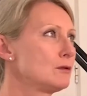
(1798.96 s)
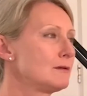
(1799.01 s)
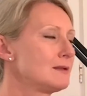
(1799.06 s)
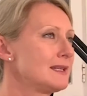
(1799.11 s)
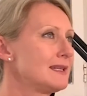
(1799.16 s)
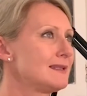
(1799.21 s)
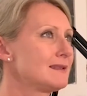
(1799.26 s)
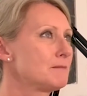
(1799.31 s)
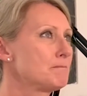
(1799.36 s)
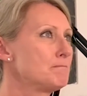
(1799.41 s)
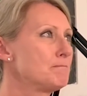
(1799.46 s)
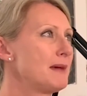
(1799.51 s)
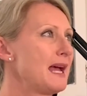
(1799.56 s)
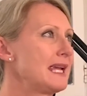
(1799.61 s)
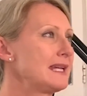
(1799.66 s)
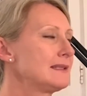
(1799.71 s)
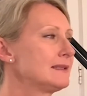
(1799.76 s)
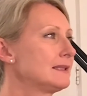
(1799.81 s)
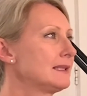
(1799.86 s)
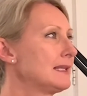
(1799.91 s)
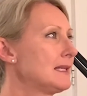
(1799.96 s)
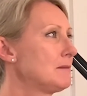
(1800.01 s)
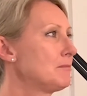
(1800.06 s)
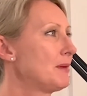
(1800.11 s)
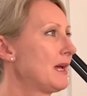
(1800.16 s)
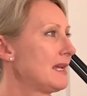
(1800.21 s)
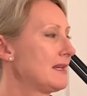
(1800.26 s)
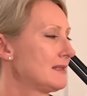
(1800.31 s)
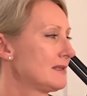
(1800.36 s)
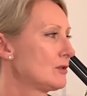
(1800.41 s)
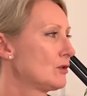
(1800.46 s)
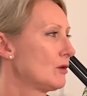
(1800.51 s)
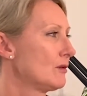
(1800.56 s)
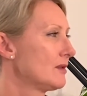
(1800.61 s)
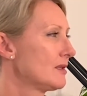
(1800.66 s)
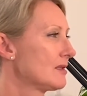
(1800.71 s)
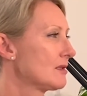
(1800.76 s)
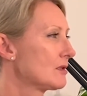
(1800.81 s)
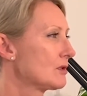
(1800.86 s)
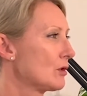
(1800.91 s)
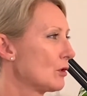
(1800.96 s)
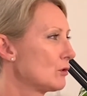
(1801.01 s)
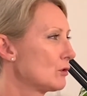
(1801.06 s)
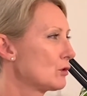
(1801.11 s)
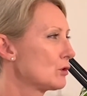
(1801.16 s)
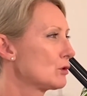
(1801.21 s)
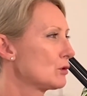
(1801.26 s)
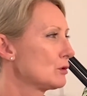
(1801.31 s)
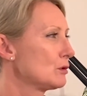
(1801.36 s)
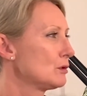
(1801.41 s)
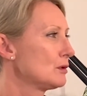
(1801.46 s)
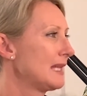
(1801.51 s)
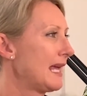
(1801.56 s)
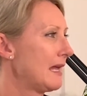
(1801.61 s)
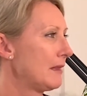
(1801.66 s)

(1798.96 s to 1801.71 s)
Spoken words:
of work with people in aged care.